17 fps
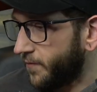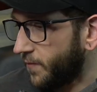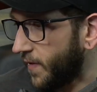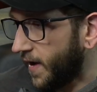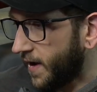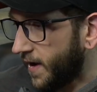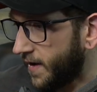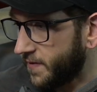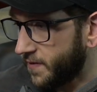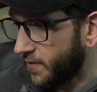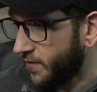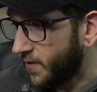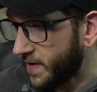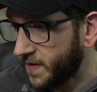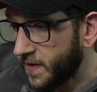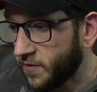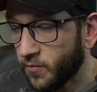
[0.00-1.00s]
Like I, so
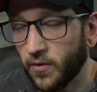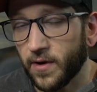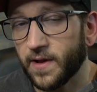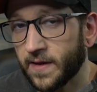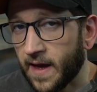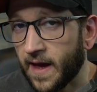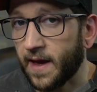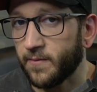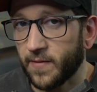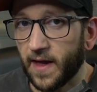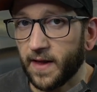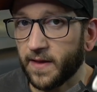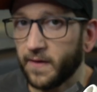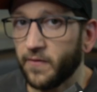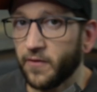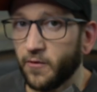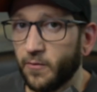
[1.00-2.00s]
at this point in time,
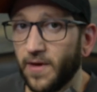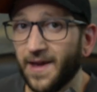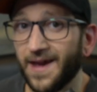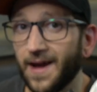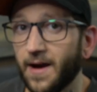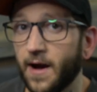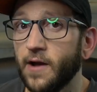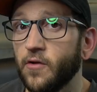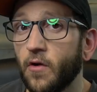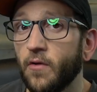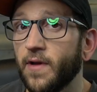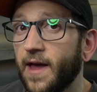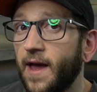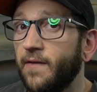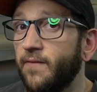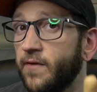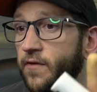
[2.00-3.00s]
technically speaking, I don't
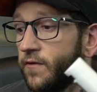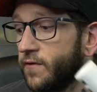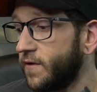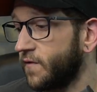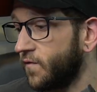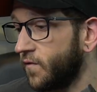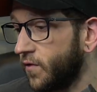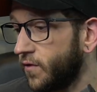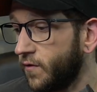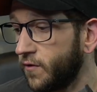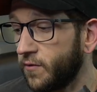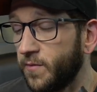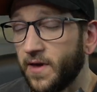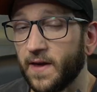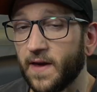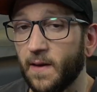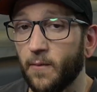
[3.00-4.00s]
have a traditional
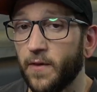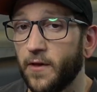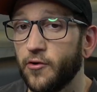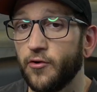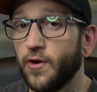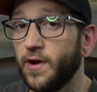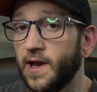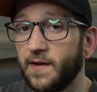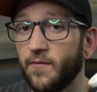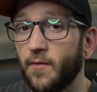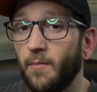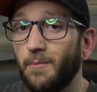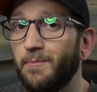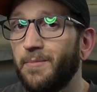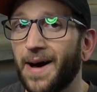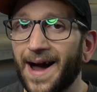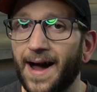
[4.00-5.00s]
USB cable that you can
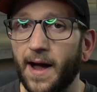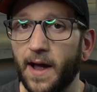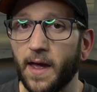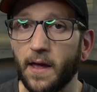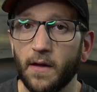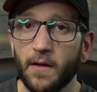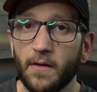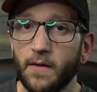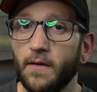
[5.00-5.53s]
even buy